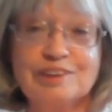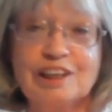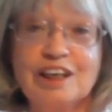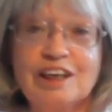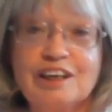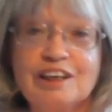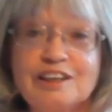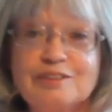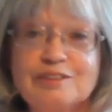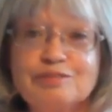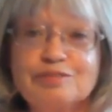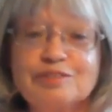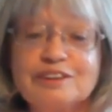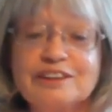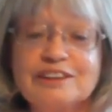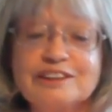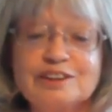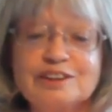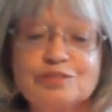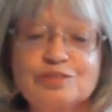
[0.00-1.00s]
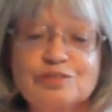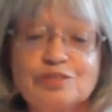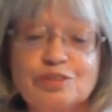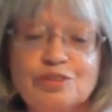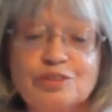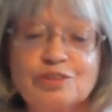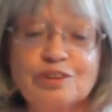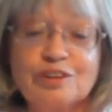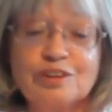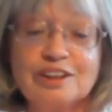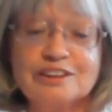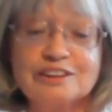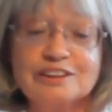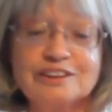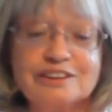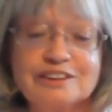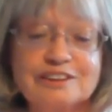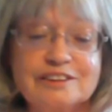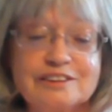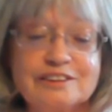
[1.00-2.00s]
Life is for
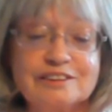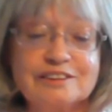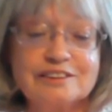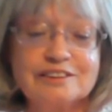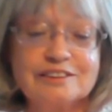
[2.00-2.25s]
us.